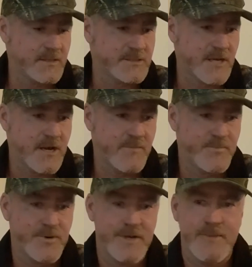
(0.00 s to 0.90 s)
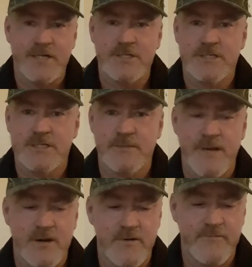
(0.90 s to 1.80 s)
So pretty much it's just a
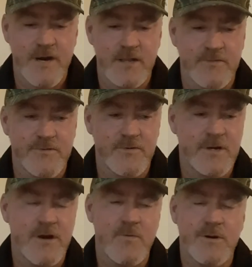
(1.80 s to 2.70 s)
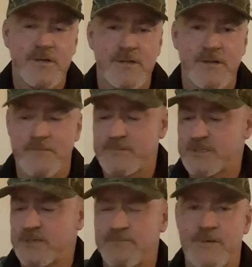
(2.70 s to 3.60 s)
matter of running through it. I wanted
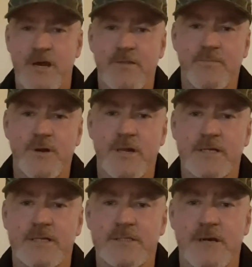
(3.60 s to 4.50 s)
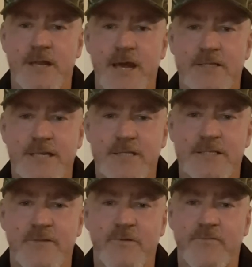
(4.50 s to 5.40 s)
to know the product inside out, test
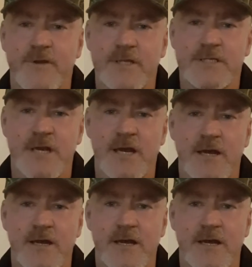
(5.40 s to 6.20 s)
every feature,